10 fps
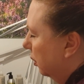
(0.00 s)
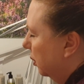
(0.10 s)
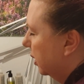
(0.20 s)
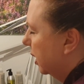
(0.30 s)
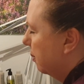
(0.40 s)

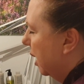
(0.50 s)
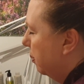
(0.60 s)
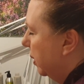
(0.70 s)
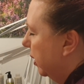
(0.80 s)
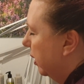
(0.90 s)
Once I'm
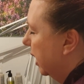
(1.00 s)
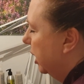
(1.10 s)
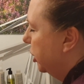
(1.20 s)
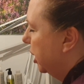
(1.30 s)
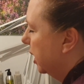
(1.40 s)
happy that the
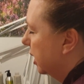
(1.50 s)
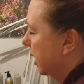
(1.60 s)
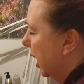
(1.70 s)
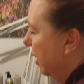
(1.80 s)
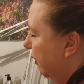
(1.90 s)
energy is
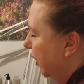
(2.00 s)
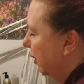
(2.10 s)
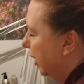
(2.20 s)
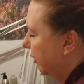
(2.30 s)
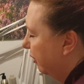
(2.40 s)
now
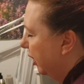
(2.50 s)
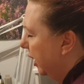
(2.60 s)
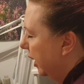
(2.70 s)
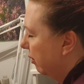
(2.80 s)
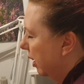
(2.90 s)
flowing
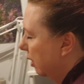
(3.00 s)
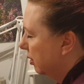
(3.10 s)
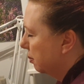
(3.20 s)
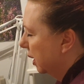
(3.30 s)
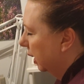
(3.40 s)
freely
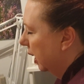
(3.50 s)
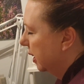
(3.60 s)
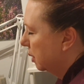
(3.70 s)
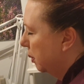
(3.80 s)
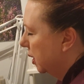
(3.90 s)
around my
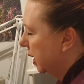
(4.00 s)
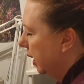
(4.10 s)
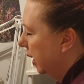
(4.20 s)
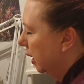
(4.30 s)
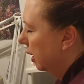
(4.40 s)
client's
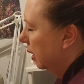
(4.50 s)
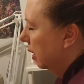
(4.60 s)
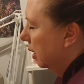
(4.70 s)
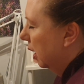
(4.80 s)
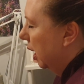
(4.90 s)
body,
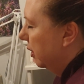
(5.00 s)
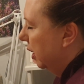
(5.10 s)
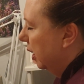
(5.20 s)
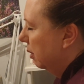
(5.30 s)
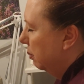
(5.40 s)
I
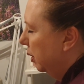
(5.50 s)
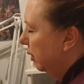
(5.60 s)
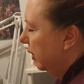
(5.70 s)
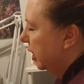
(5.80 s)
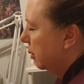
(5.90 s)
then
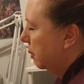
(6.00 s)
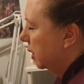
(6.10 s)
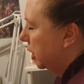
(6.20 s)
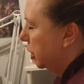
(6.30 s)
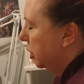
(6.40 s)
move into
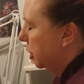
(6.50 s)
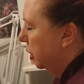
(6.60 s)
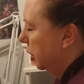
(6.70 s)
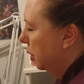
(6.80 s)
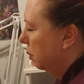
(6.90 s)
position
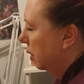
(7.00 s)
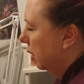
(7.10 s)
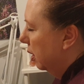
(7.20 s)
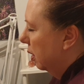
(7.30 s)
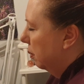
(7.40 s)
2
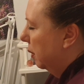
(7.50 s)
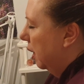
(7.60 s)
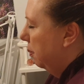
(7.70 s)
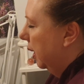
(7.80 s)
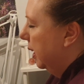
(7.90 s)

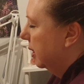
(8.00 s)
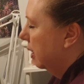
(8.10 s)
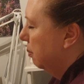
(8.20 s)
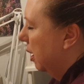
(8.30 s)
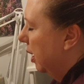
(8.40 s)
by
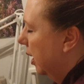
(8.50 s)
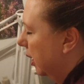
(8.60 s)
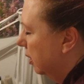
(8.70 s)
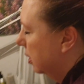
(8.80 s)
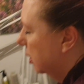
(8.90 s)
placing my
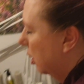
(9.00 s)
hands